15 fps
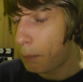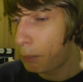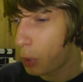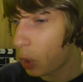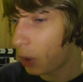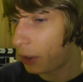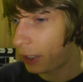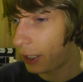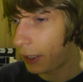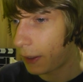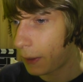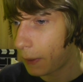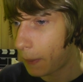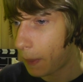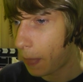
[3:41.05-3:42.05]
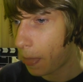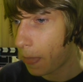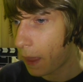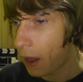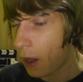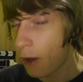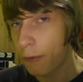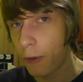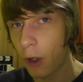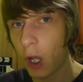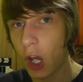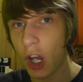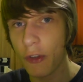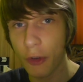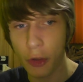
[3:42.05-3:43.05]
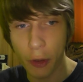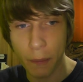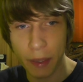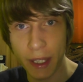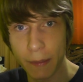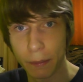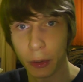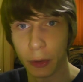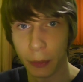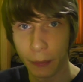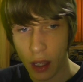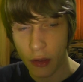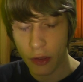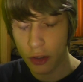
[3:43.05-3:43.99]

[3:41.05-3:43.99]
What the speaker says: But for a lot of other people,